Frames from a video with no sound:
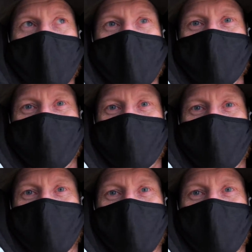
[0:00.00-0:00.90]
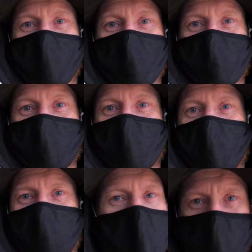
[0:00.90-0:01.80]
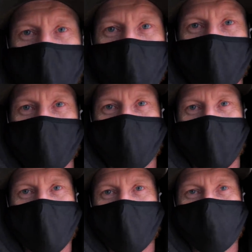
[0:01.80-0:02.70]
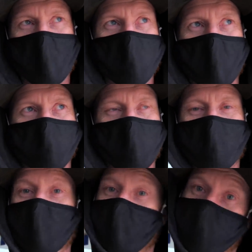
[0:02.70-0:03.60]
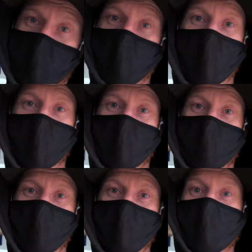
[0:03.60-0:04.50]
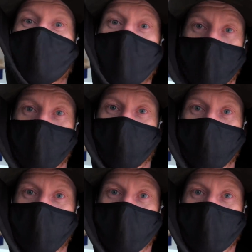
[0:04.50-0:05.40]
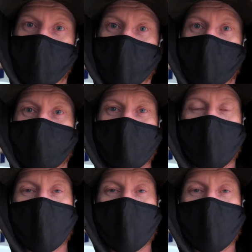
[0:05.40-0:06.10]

he's just gonna like flip a switch and try to mess me up mentally. But guess what, Matty? It's not gonna work, because I'm